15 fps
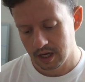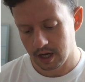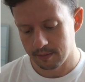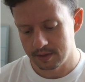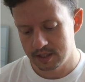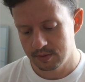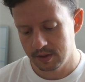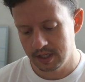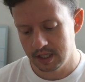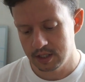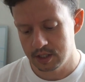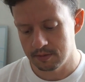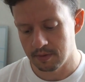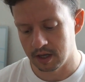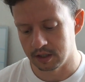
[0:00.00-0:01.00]
between
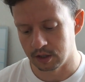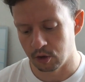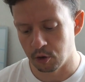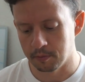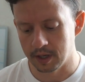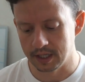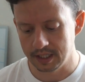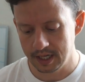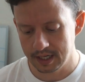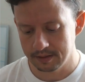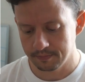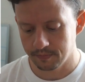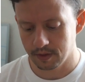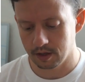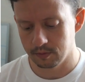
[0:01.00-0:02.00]
1,000 and 5,000
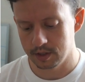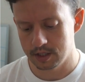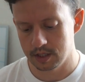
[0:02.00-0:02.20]
yen, which